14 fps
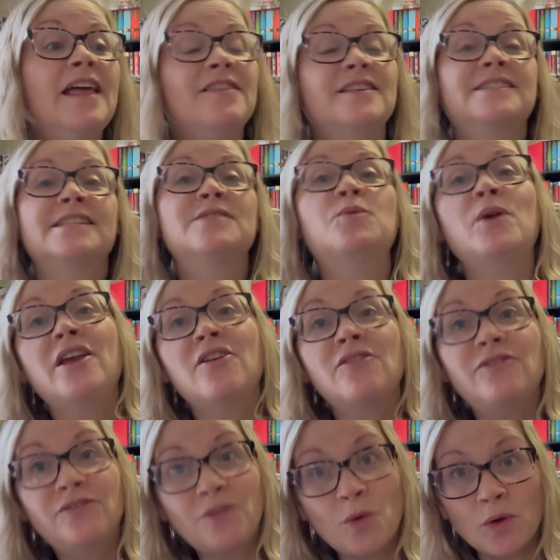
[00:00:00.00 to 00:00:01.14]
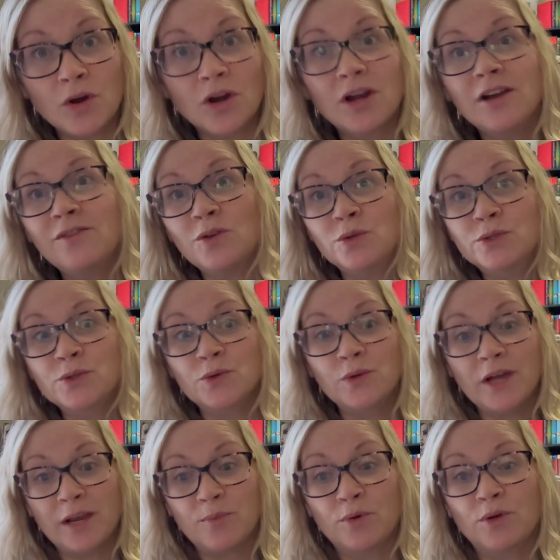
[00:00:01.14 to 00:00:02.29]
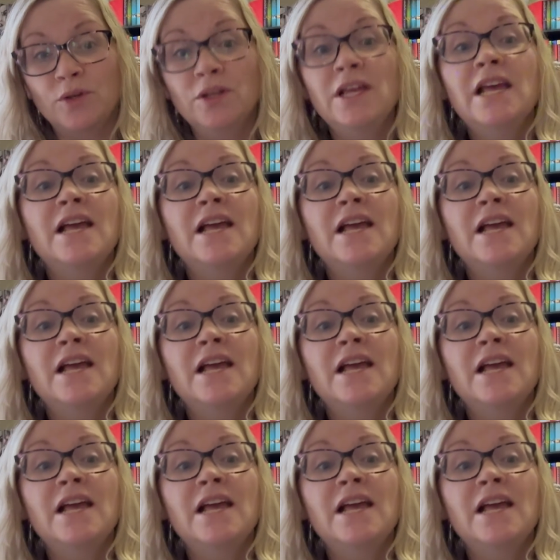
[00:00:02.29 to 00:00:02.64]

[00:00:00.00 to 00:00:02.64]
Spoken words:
This is week 4 of Old School April.